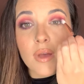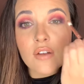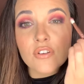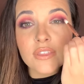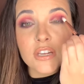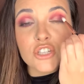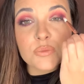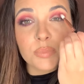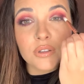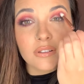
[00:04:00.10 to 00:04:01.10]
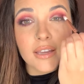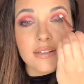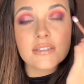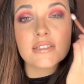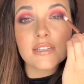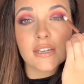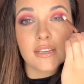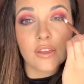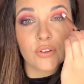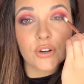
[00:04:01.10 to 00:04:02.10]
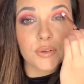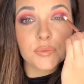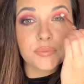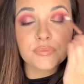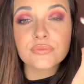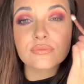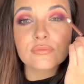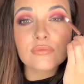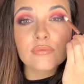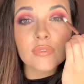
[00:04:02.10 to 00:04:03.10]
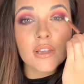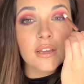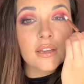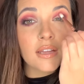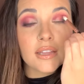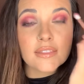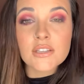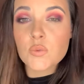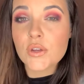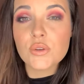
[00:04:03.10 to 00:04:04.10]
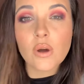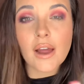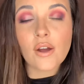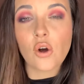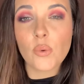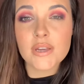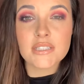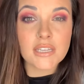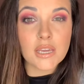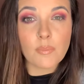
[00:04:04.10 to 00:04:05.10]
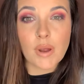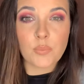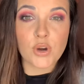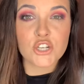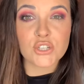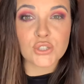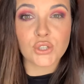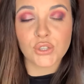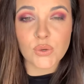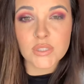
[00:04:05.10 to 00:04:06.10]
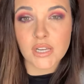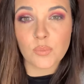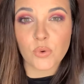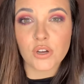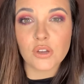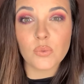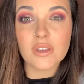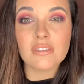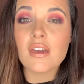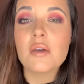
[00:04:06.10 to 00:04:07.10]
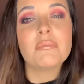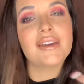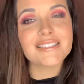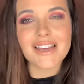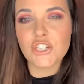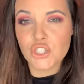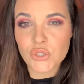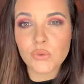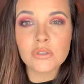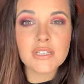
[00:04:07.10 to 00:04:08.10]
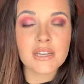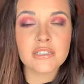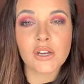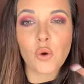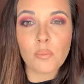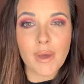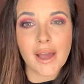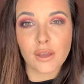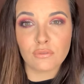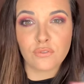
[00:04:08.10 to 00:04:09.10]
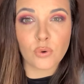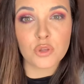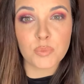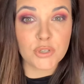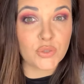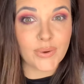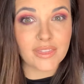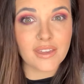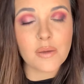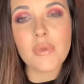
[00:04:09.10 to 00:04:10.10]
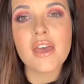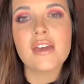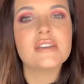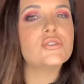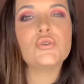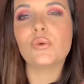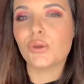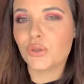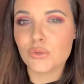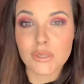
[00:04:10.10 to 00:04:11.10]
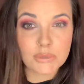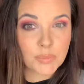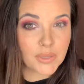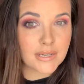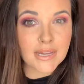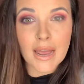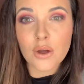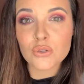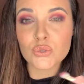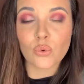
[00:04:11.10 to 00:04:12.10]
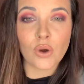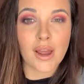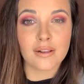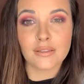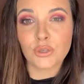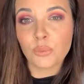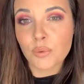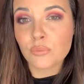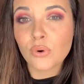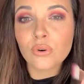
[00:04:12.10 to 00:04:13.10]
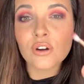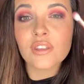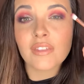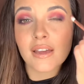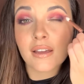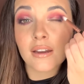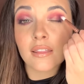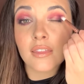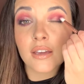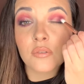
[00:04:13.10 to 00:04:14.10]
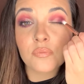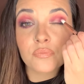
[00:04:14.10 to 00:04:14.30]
everything just blend together. That's why I always keep my brushes close that I'm working with, because I do tend to go back and forth between them to use them to blend out or add a little bit more, that kind of thing.